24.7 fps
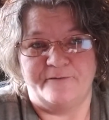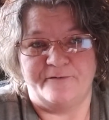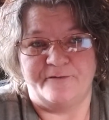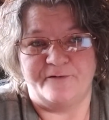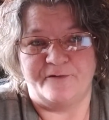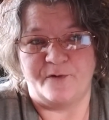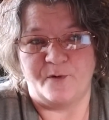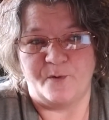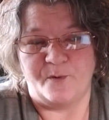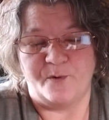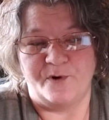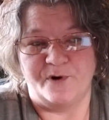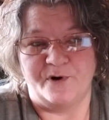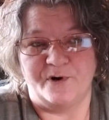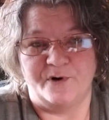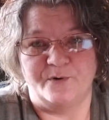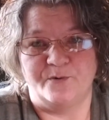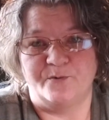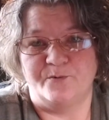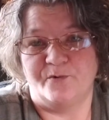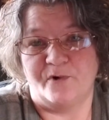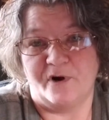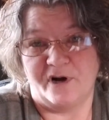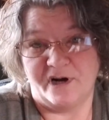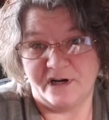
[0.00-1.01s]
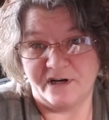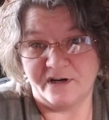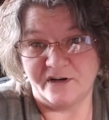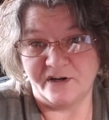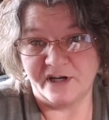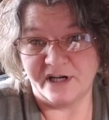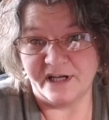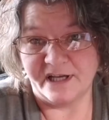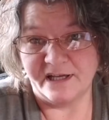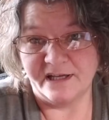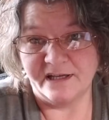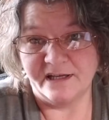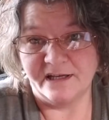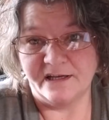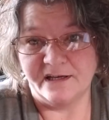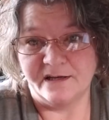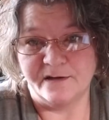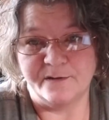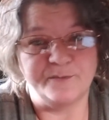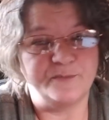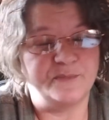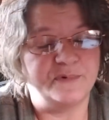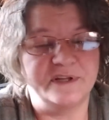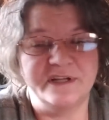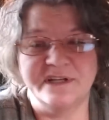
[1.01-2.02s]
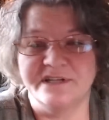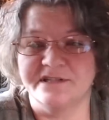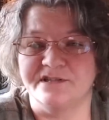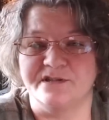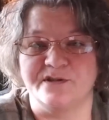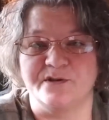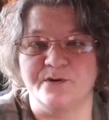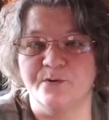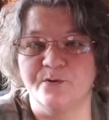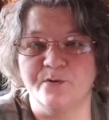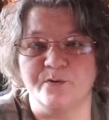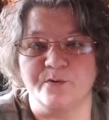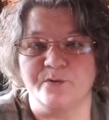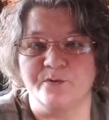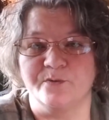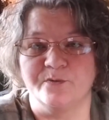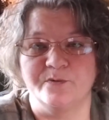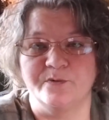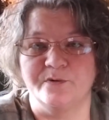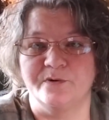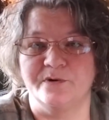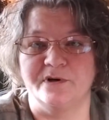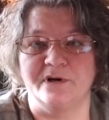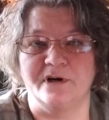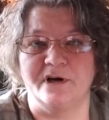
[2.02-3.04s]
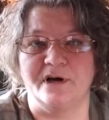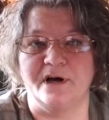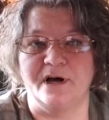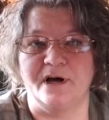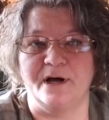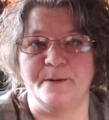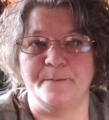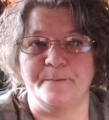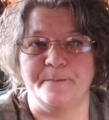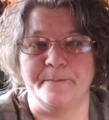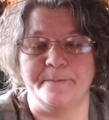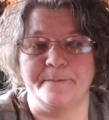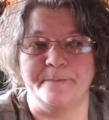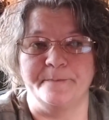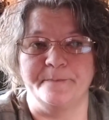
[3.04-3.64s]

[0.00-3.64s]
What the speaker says: for rug hooking, please do. I'm